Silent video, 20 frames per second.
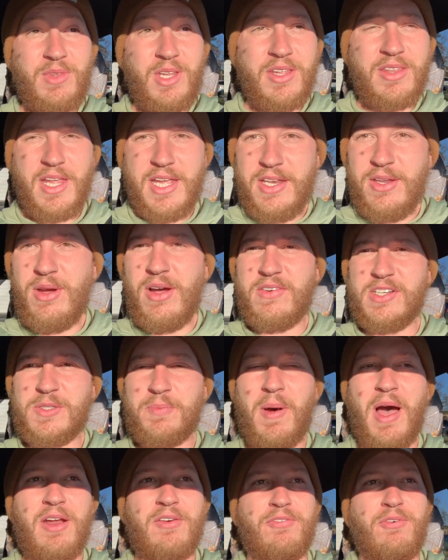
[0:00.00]
They do have a
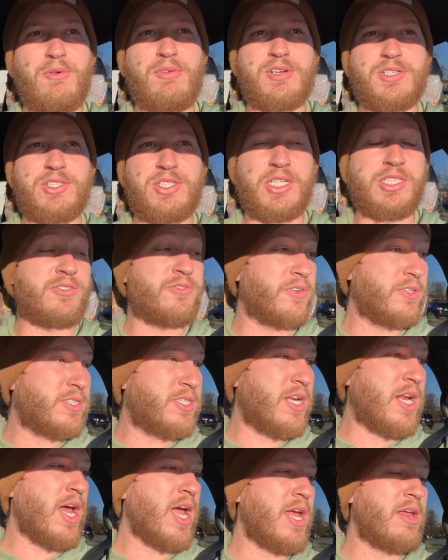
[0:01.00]
spot for us just for
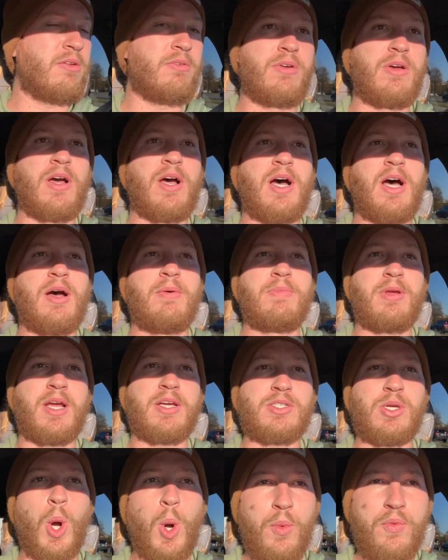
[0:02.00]
tonight,
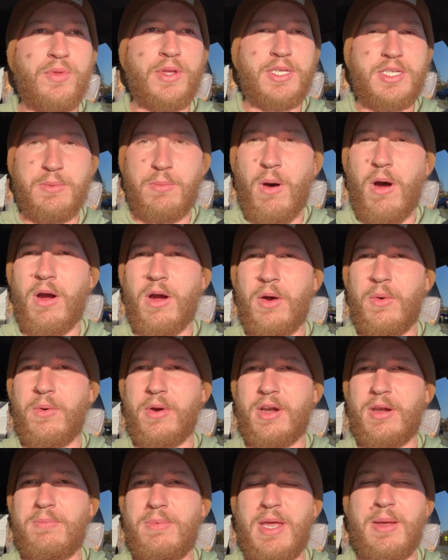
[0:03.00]
because hopefully tomorrow we're
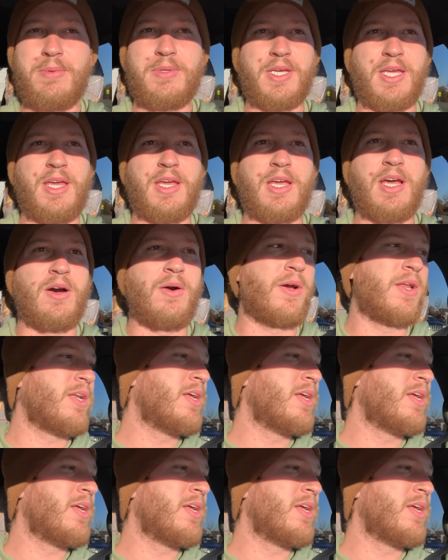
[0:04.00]
gonna be able to get going.